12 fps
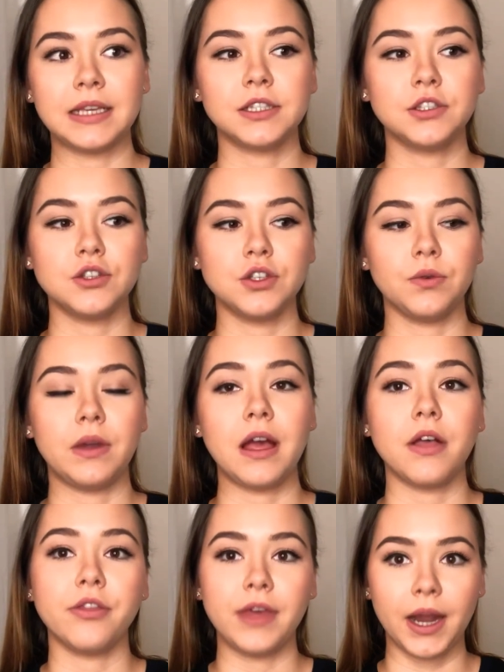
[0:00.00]
to do
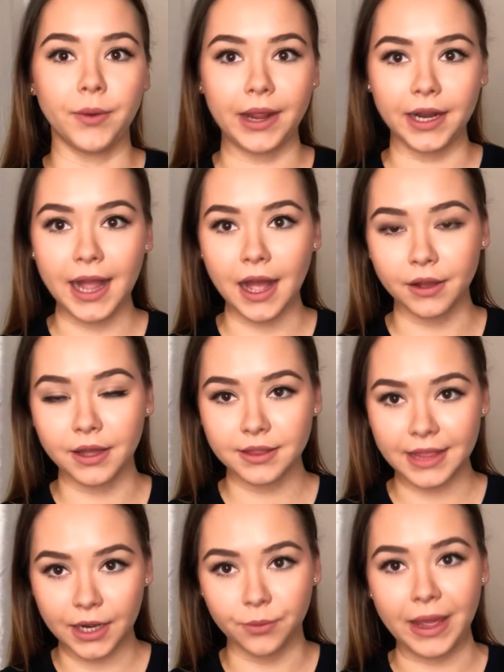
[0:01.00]
it their
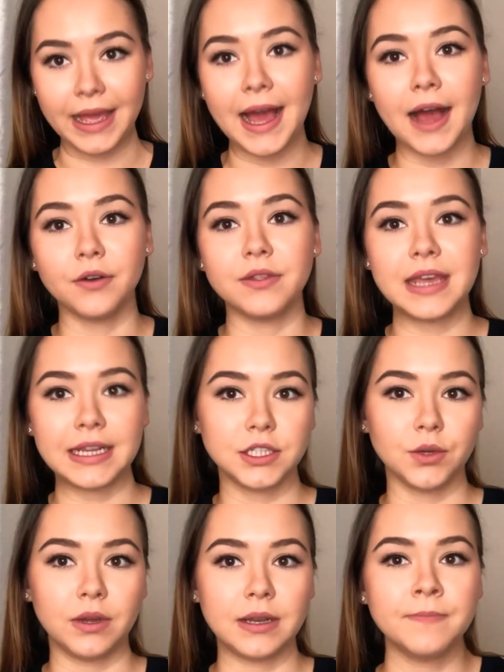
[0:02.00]
way, how they
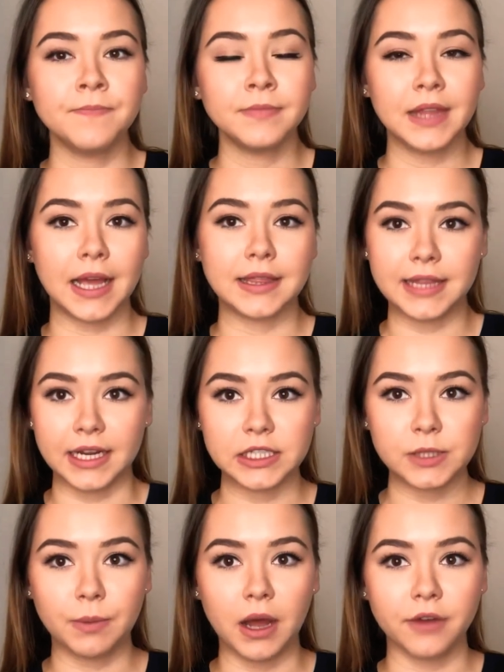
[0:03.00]
do it at their
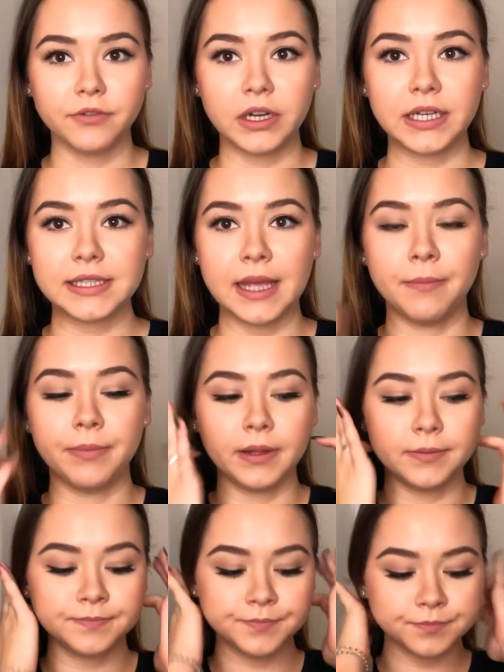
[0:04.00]
spa, for
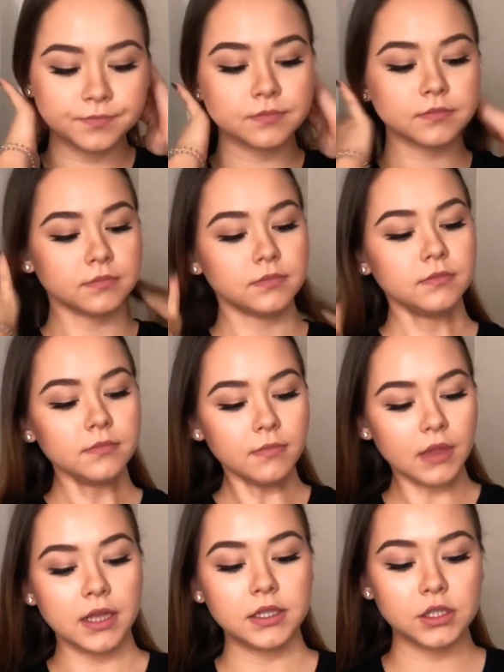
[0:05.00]
example.
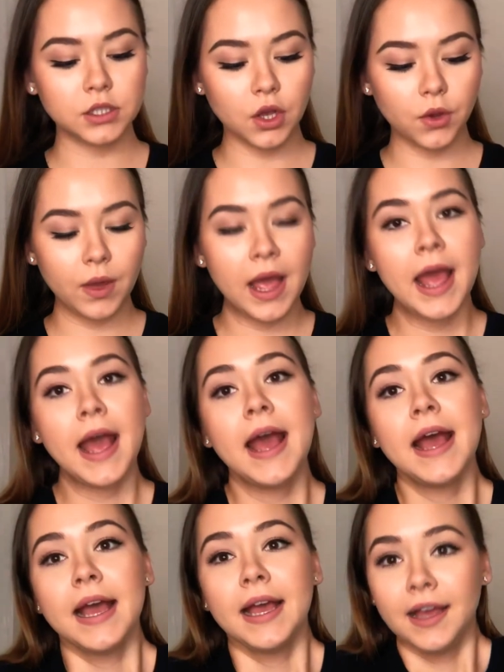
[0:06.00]
So
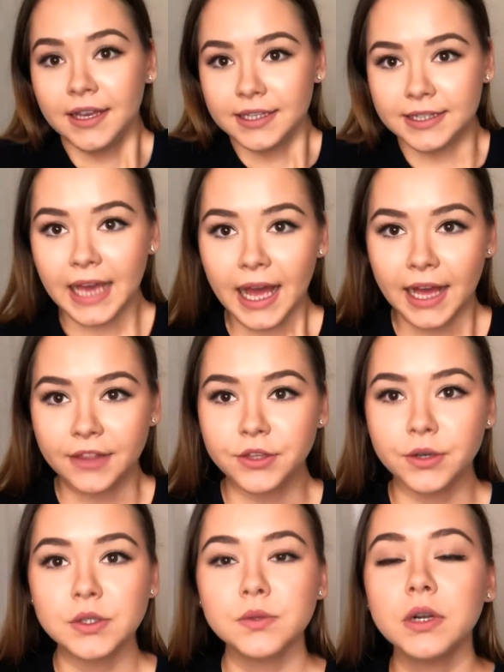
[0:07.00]
yeah,
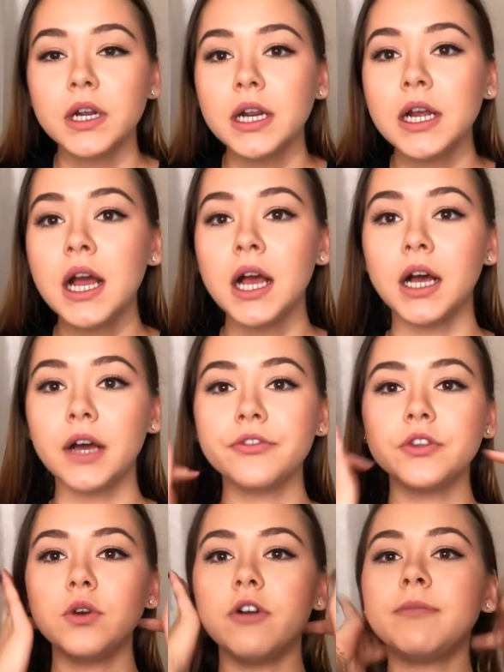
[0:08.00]
those were a
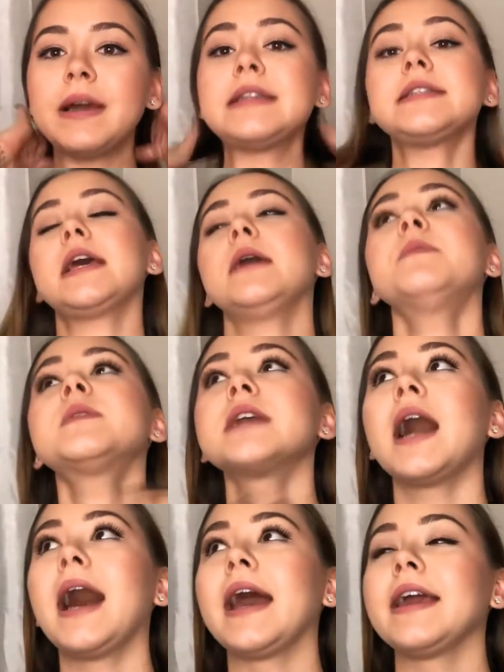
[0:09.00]
few of my tips.
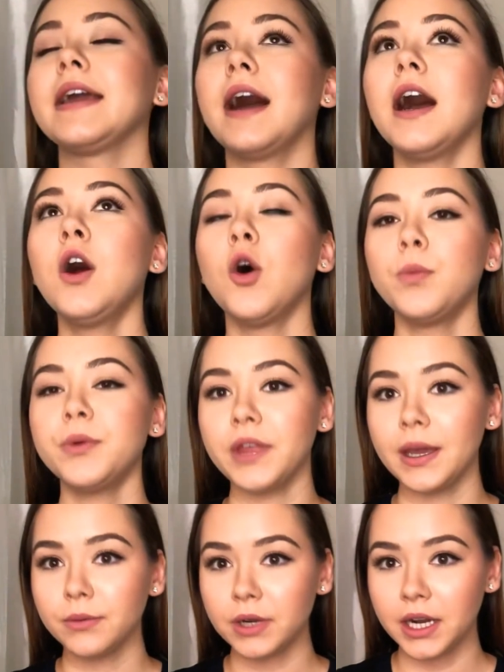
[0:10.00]
I hope
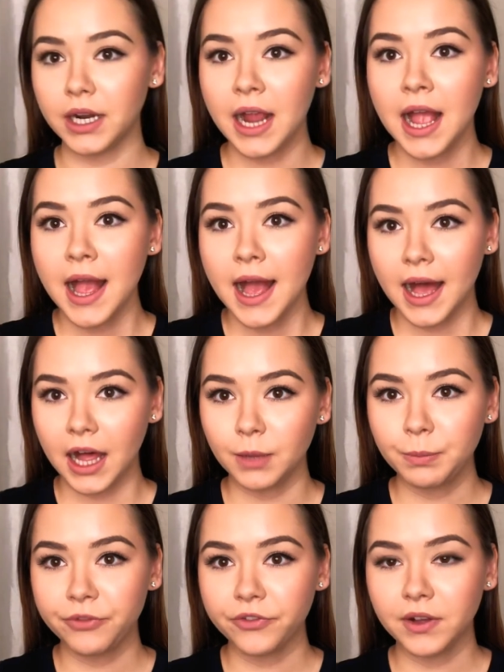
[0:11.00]
they were
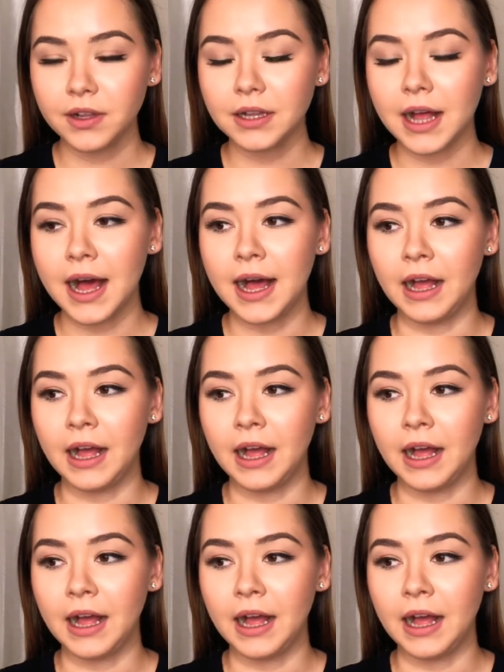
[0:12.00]
helpful.